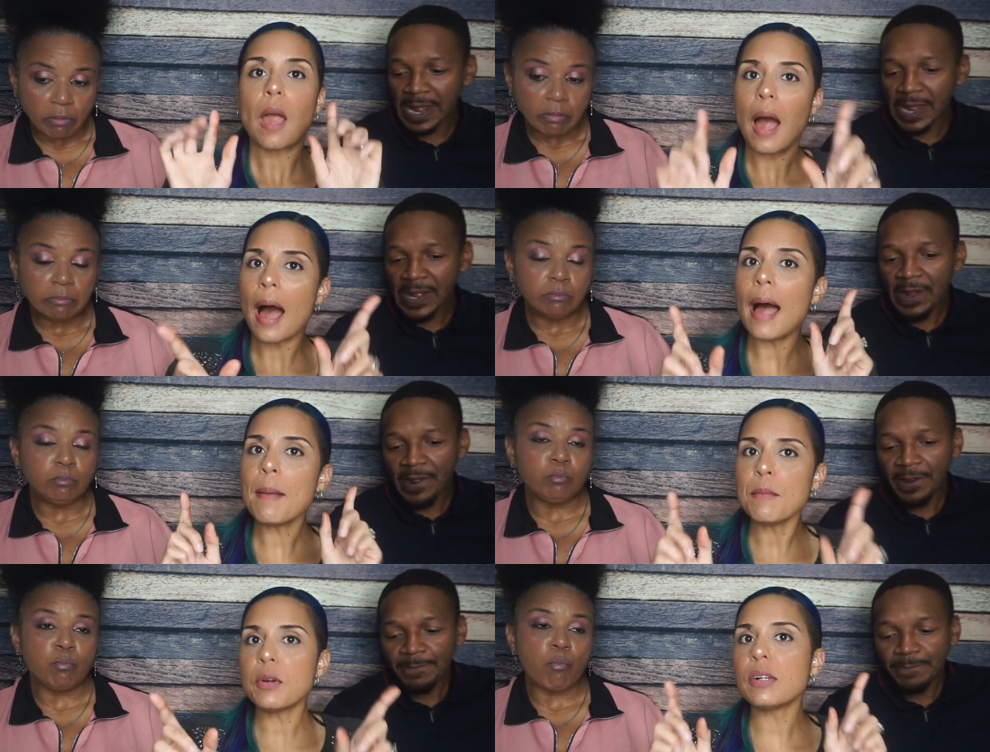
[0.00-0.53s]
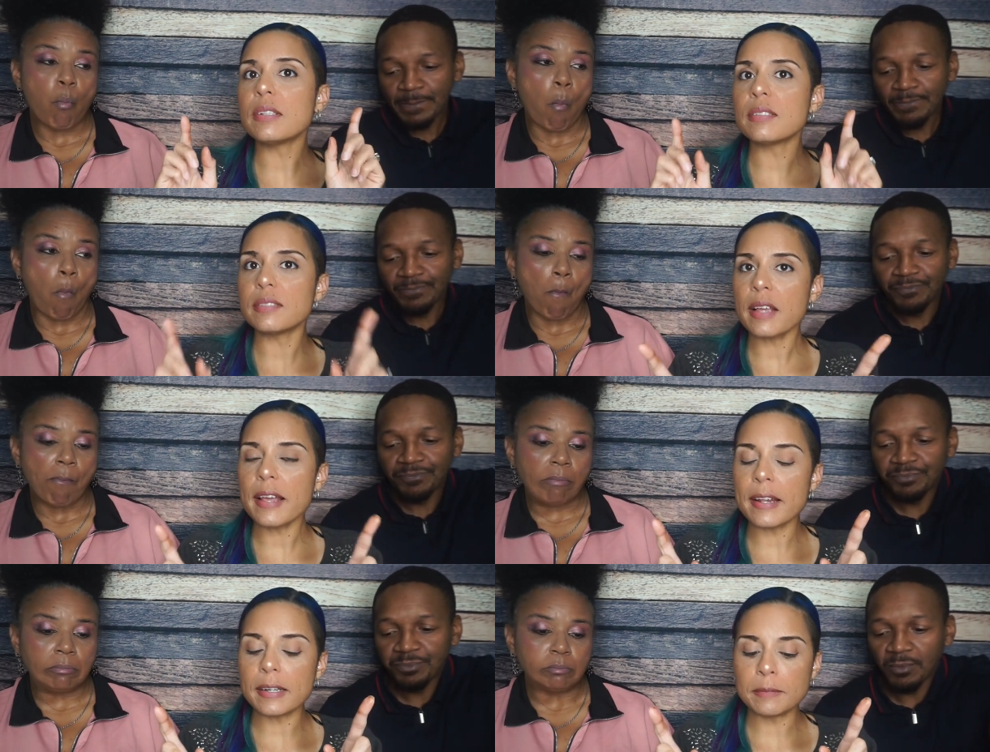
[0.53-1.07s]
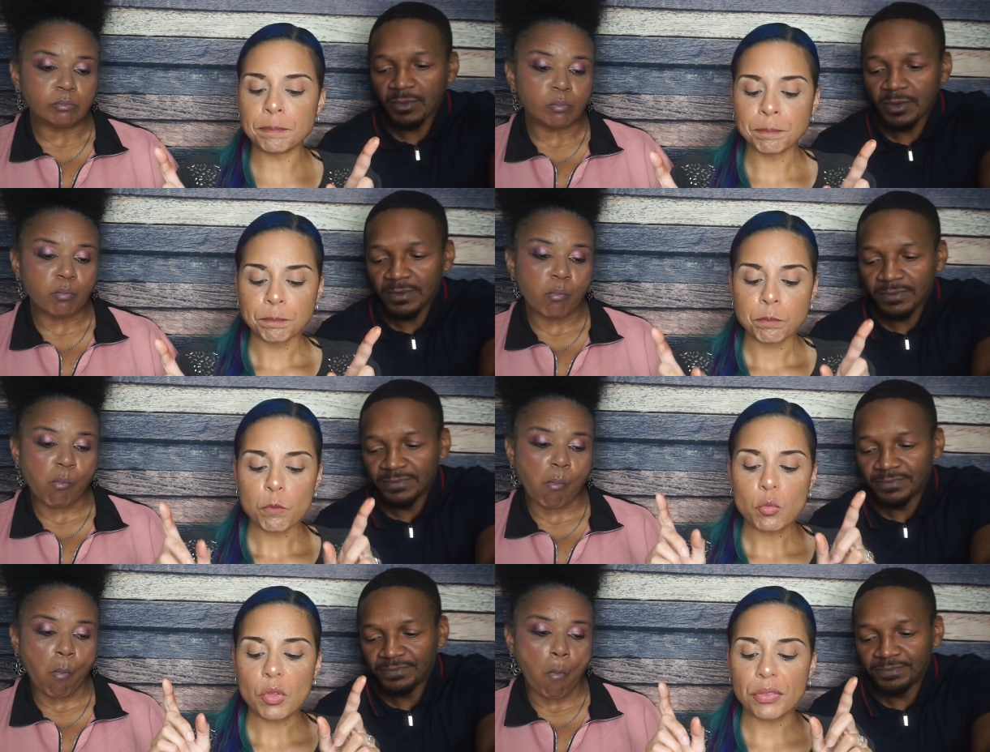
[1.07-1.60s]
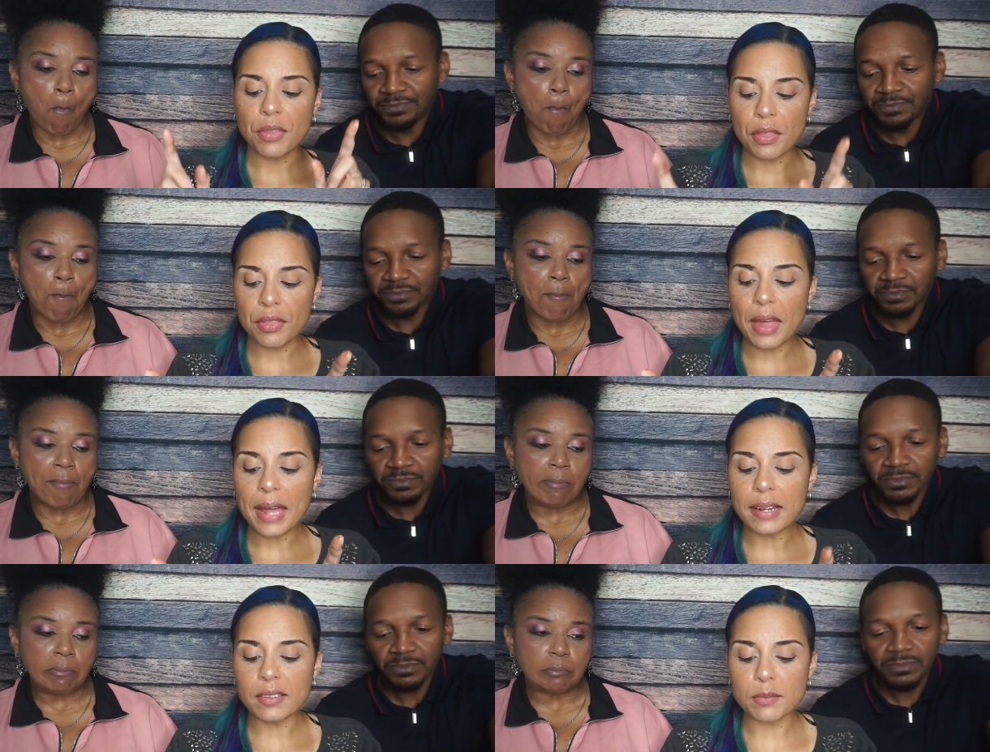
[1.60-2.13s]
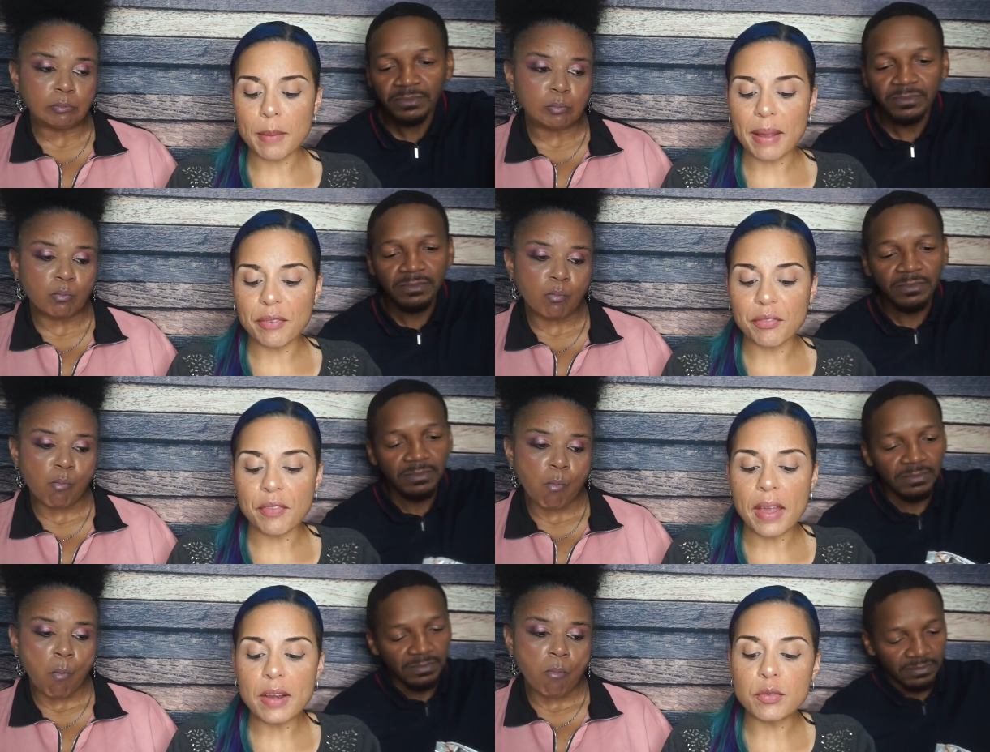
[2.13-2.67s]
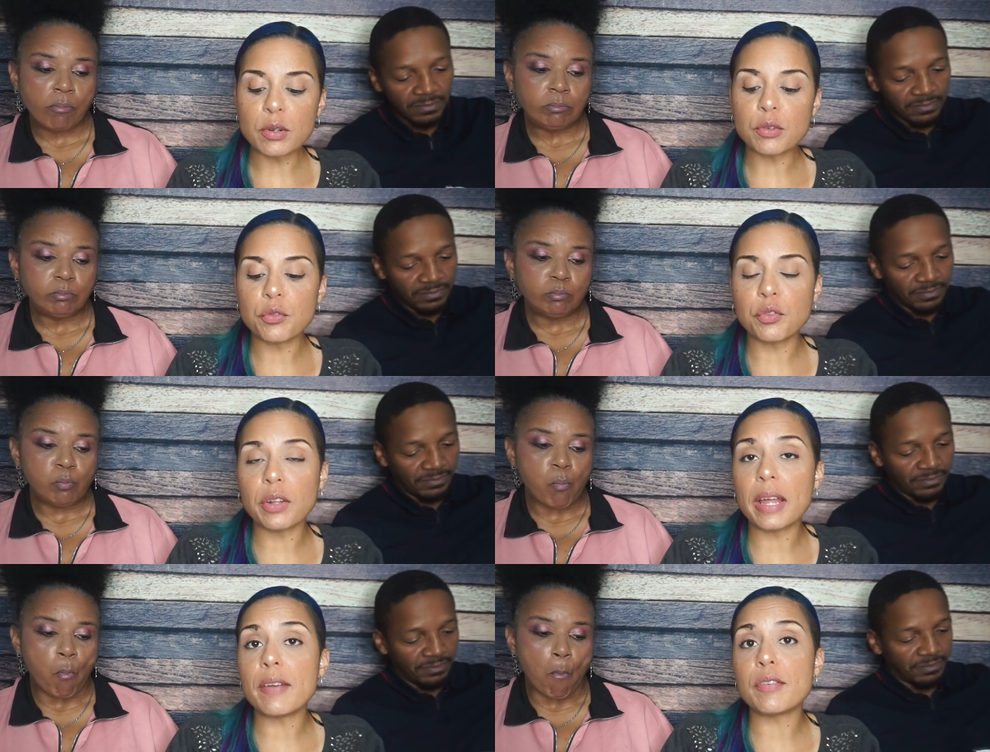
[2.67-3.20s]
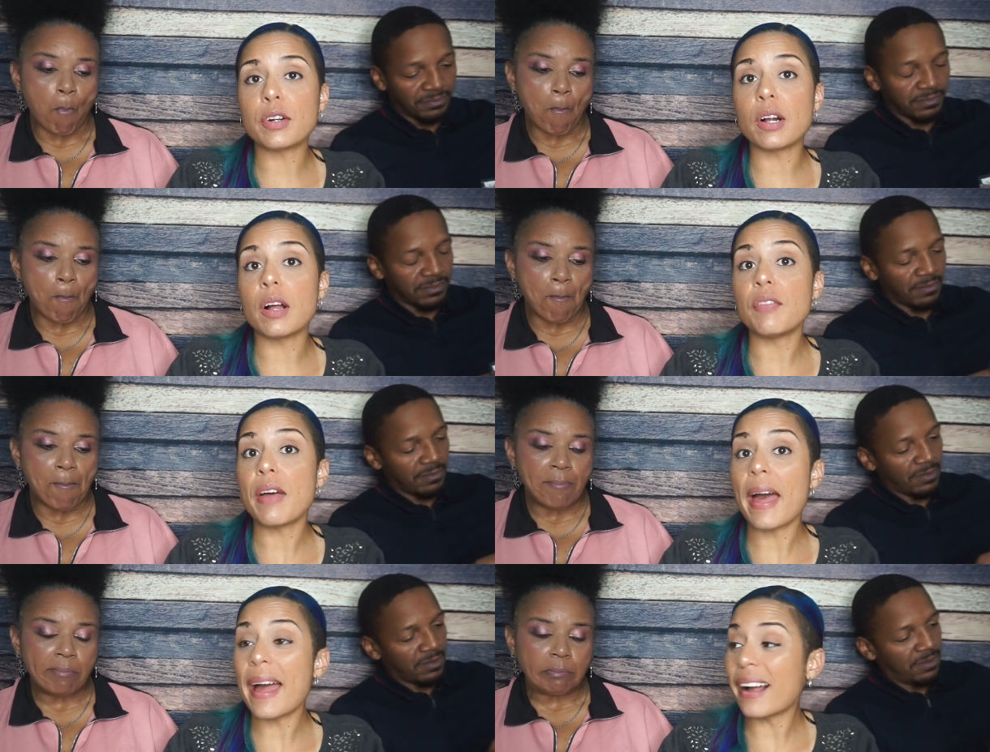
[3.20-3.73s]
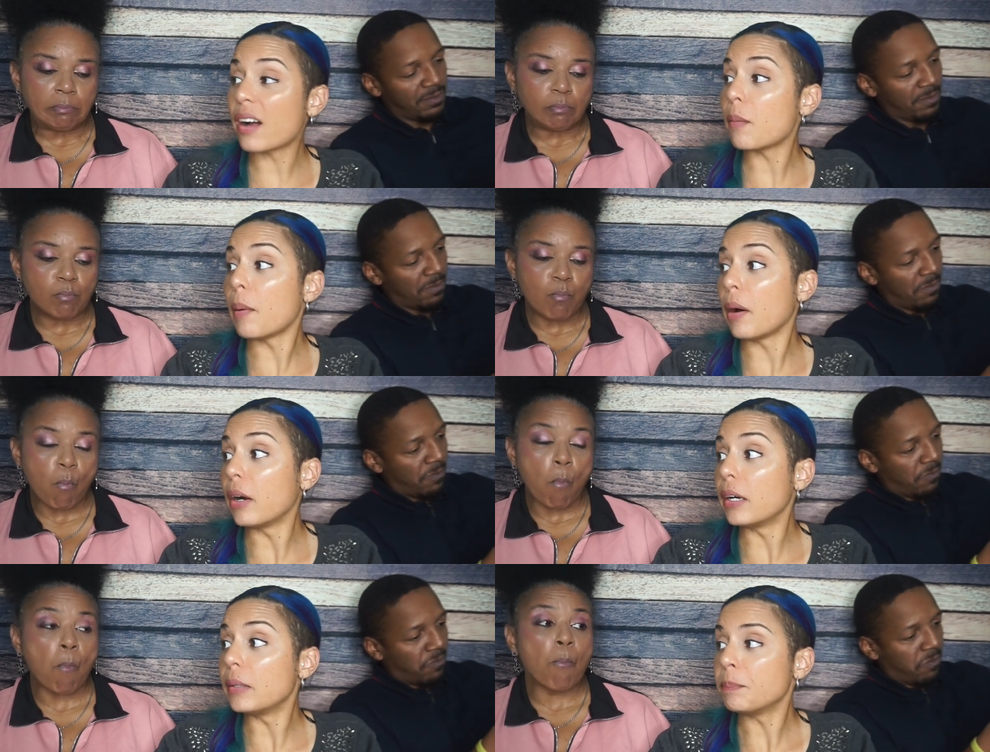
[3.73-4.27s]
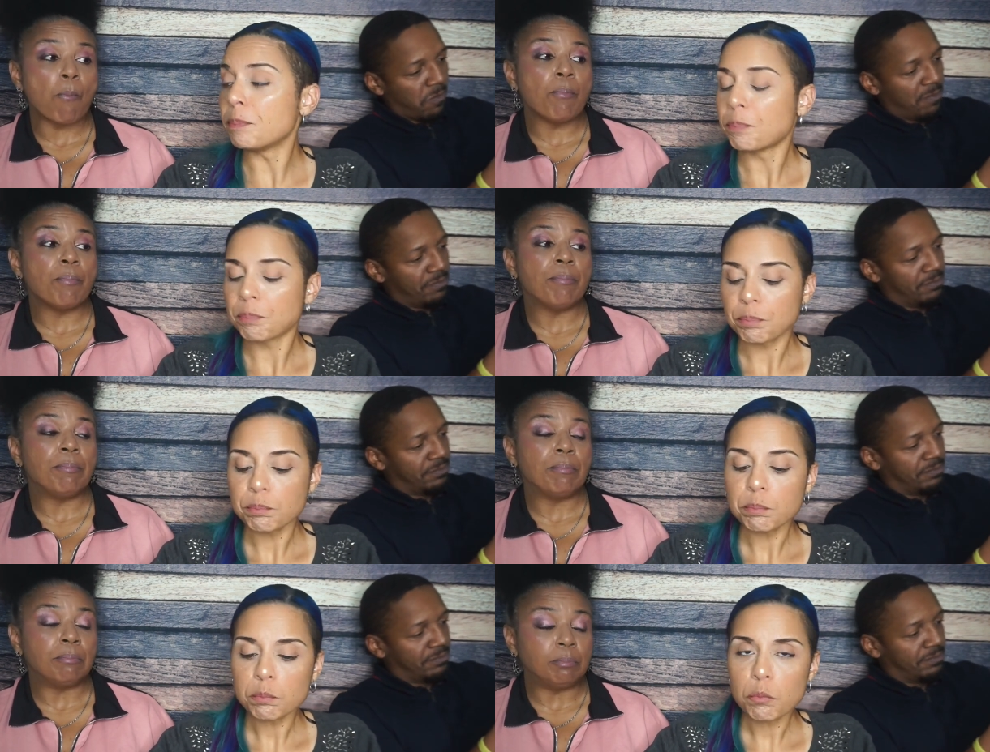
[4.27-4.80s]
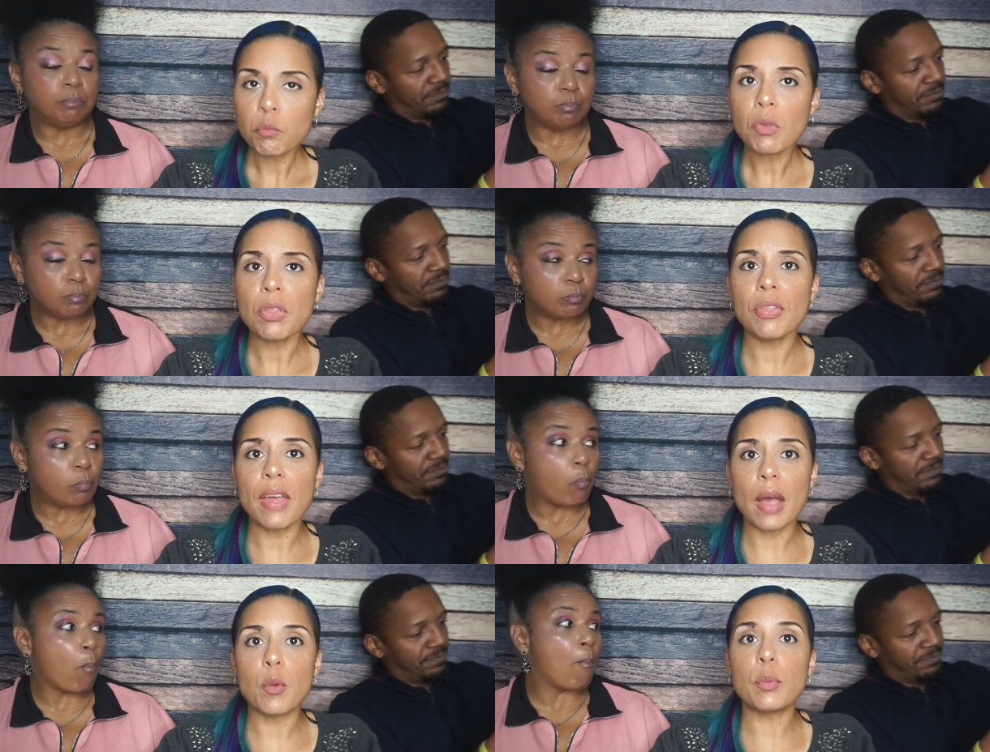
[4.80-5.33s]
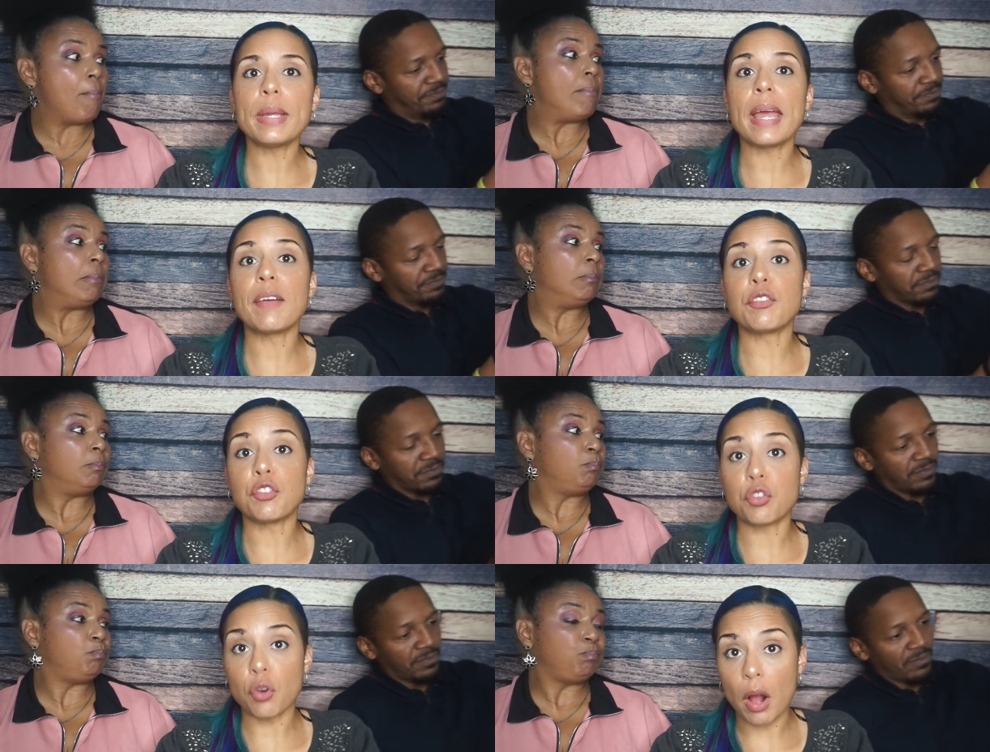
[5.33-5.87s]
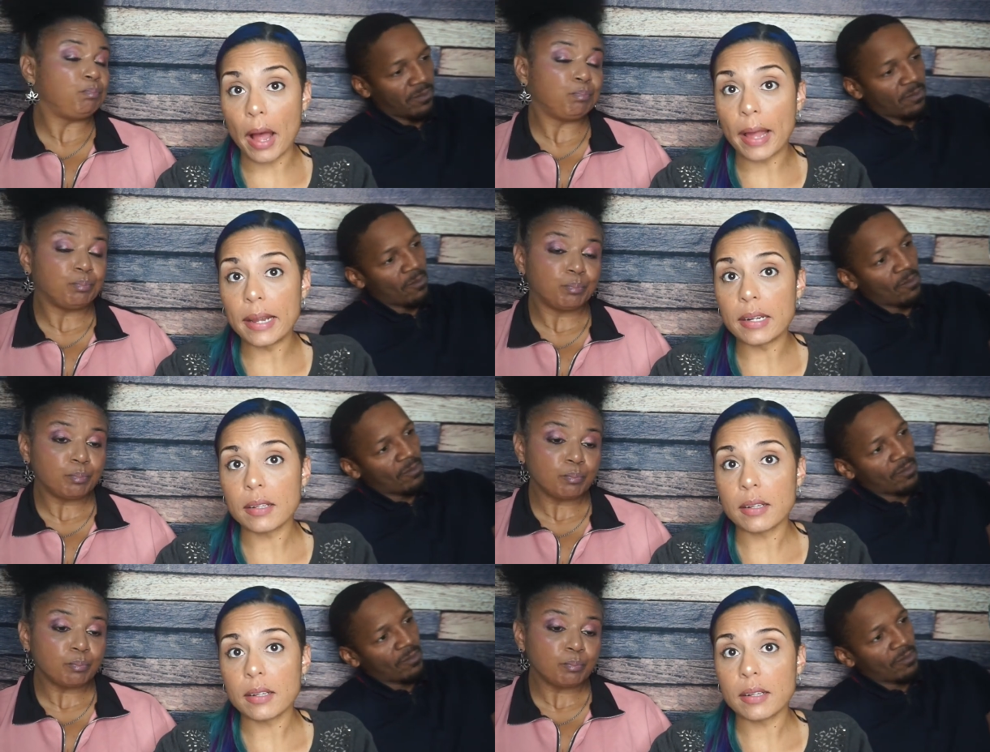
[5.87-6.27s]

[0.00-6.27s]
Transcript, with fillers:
Speaker 1: I'm gonna say that that is my favorite flavor of Heckabar that we have tried.